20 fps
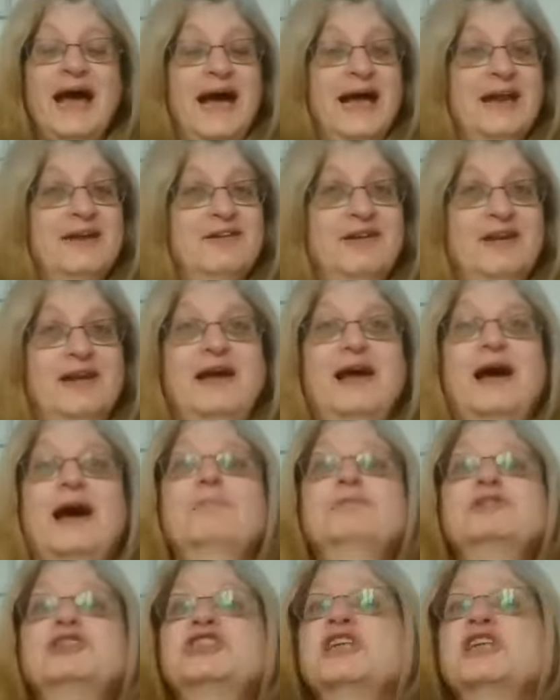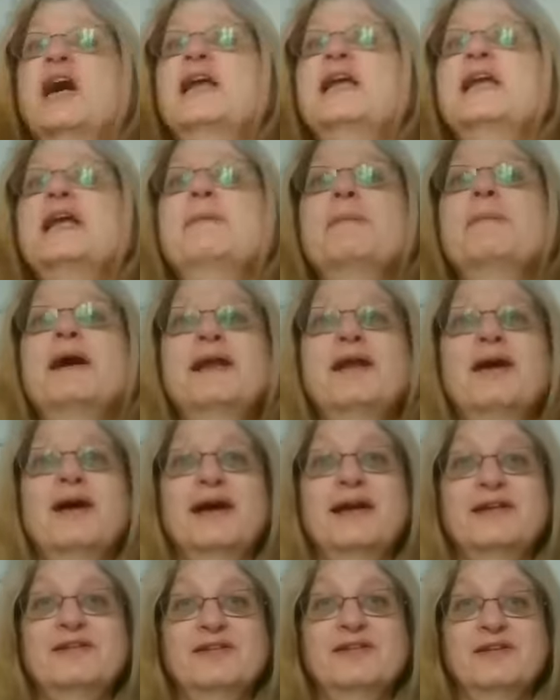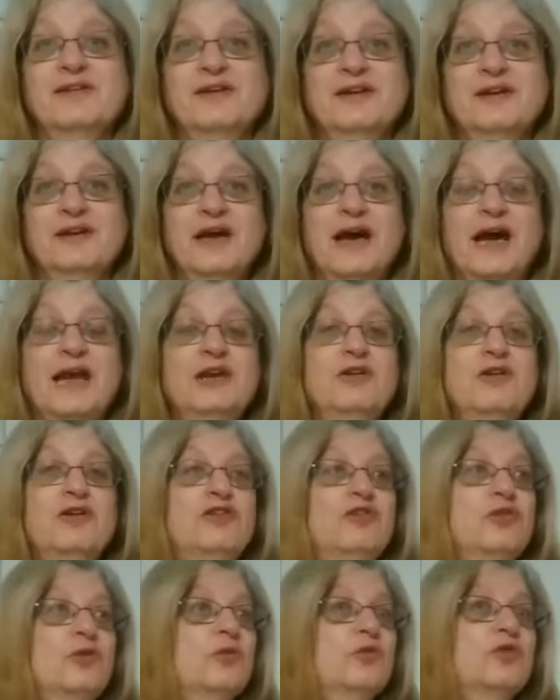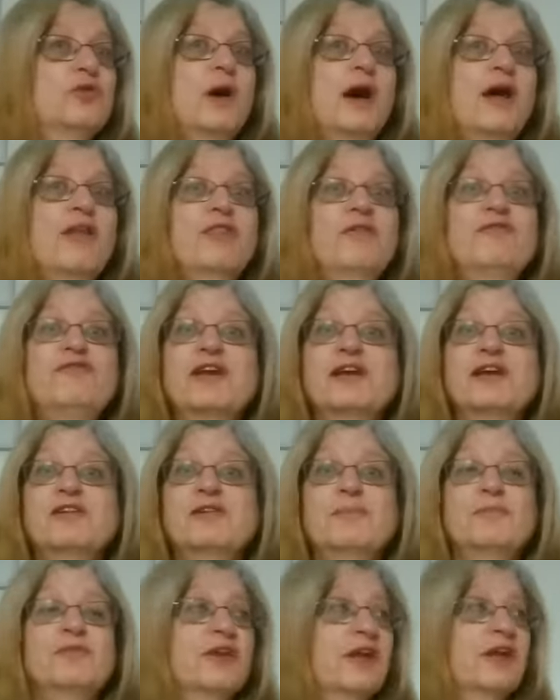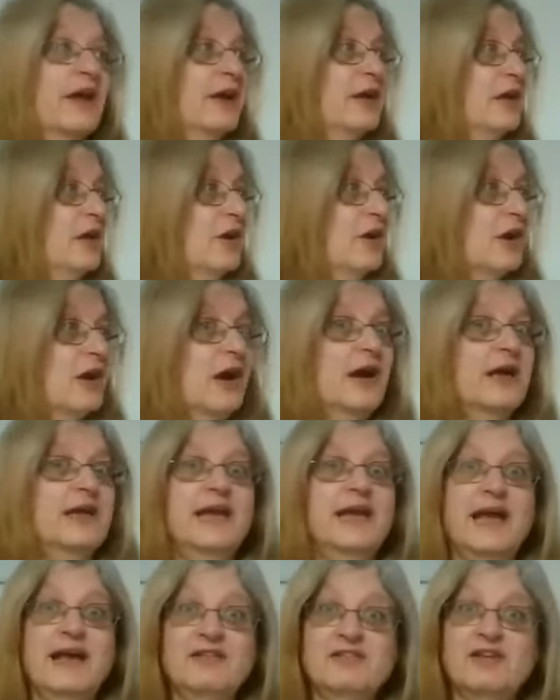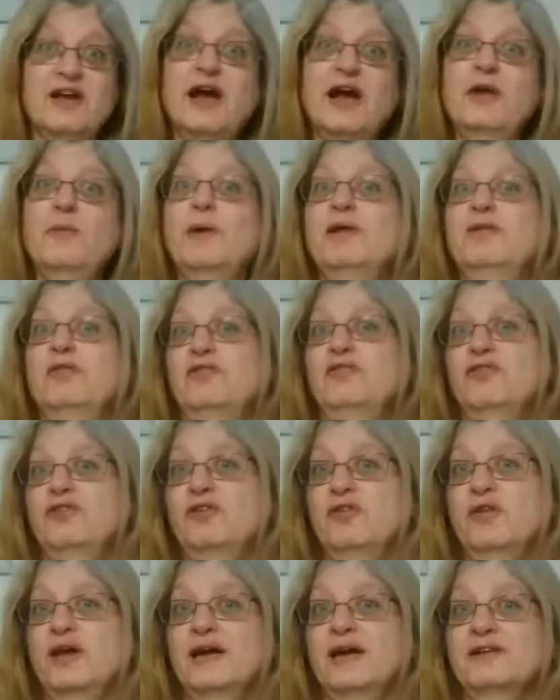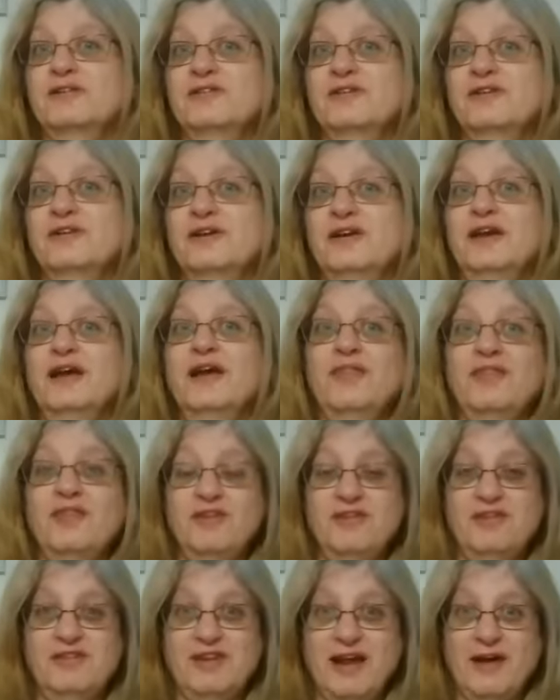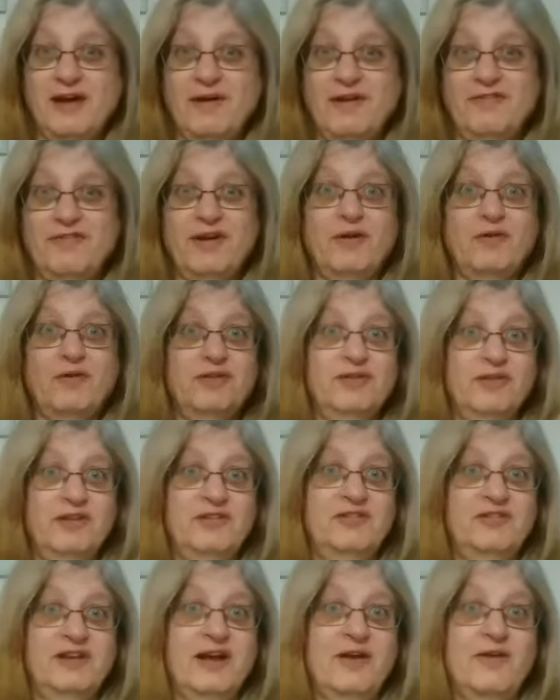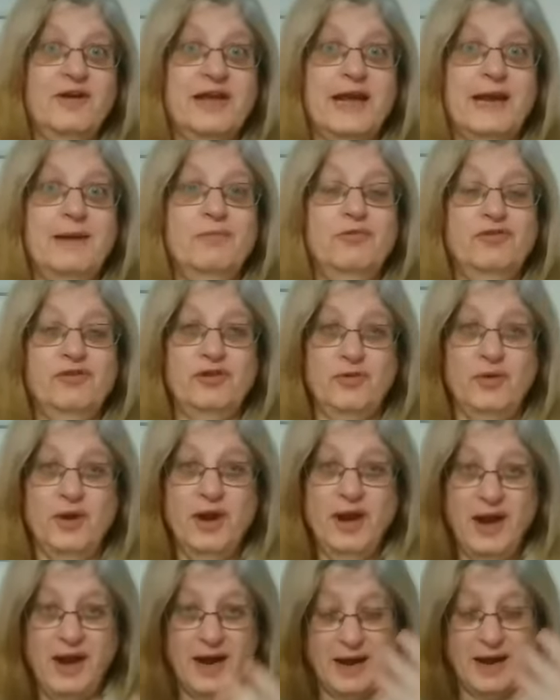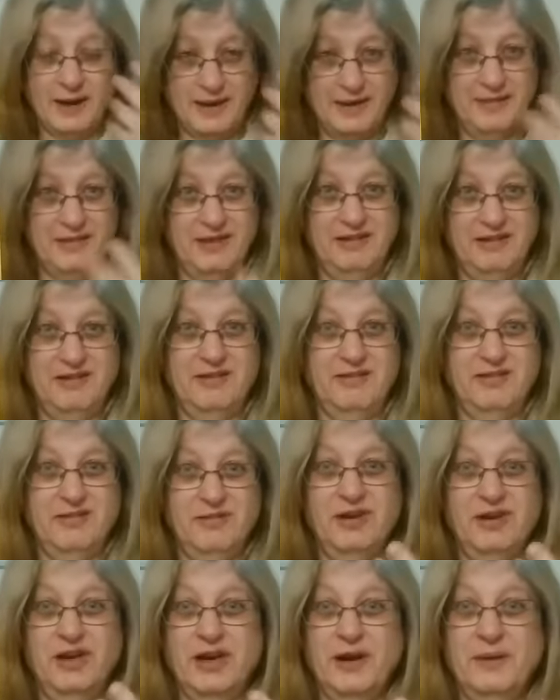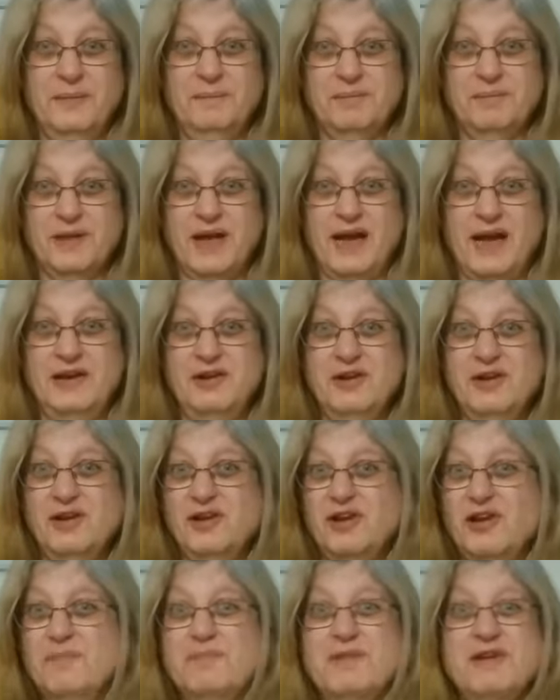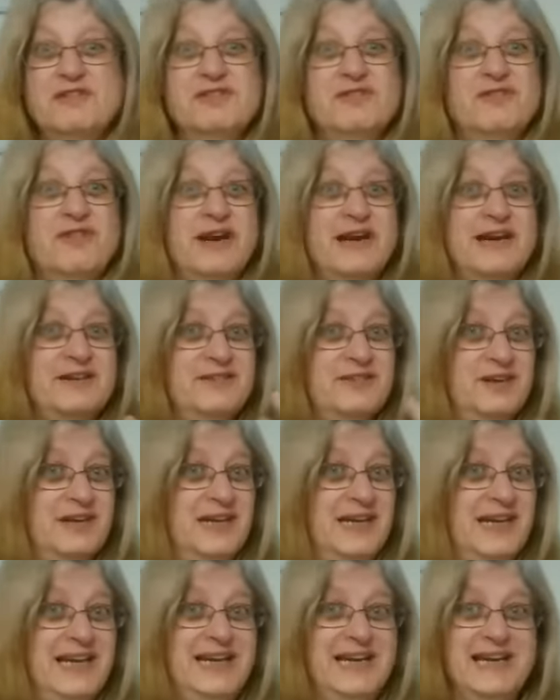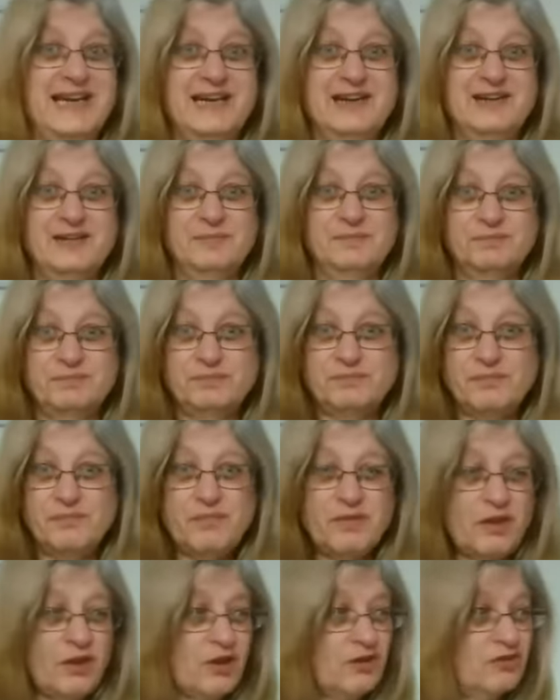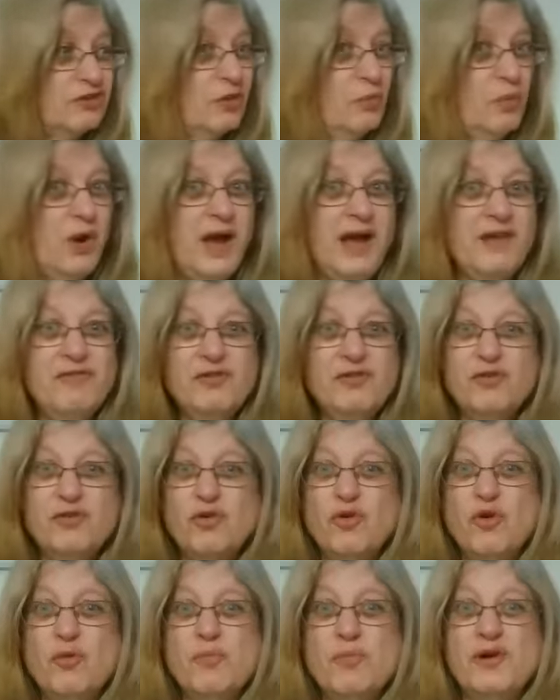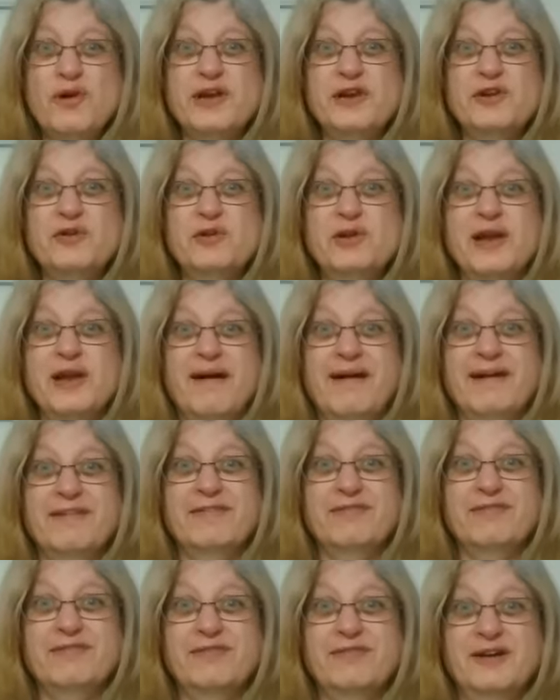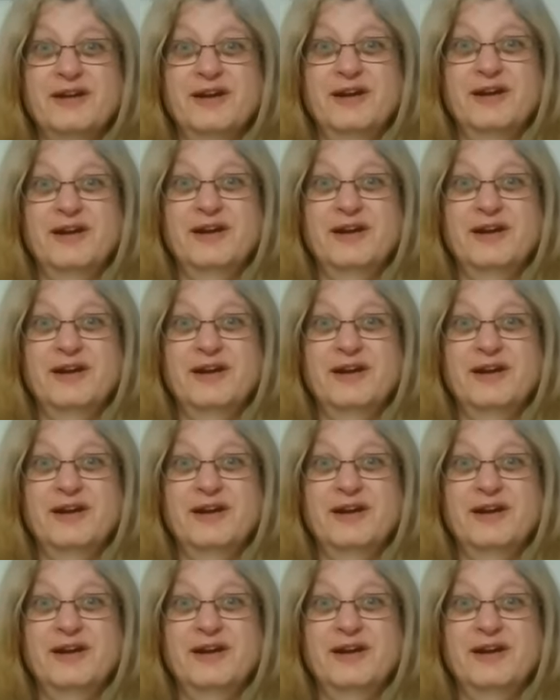And I'm shining my light. And you can talk to other victims and go, look, yes, I went through that. This is how I felt and this is how I came through. This is, you know, and you can commiserate and lead. So whatever trauma in your life,